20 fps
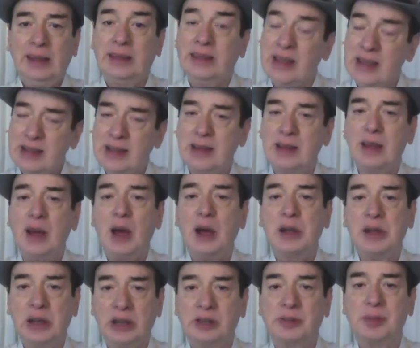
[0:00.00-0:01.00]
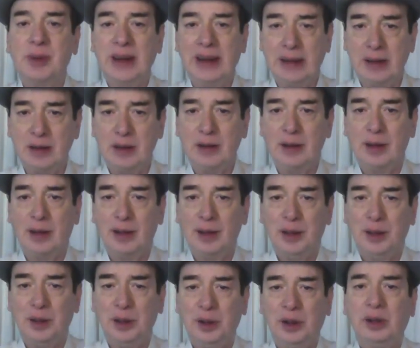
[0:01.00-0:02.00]
Then I explained
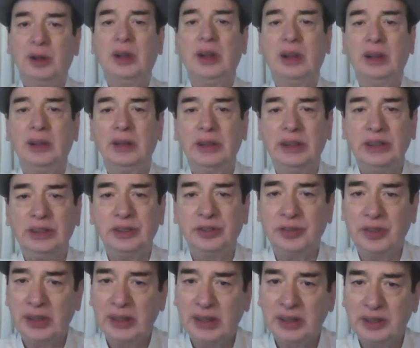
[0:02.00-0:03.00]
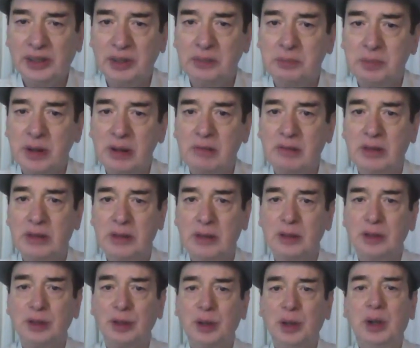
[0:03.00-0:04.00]
in these very simple
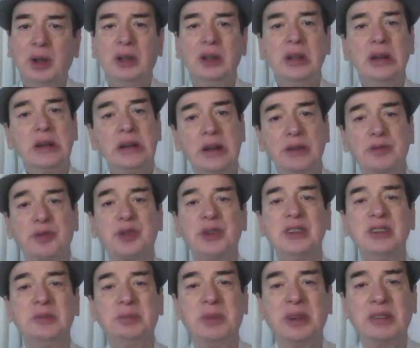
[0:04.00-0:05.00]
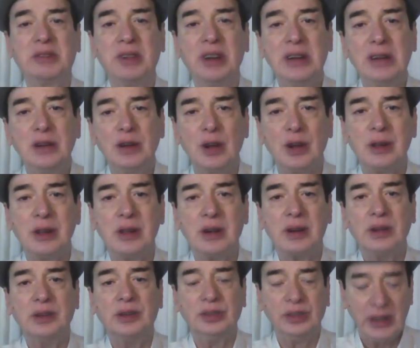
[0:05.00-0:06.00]
words the difference between
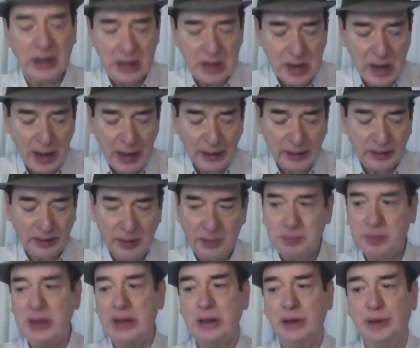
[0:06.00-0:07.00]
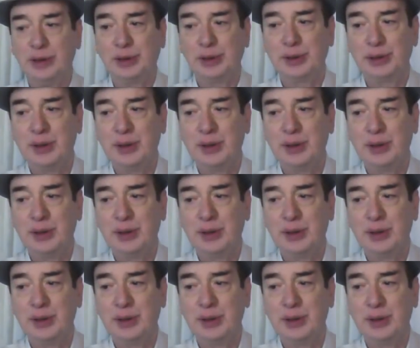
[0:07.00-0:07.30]
tolerance and acceptance.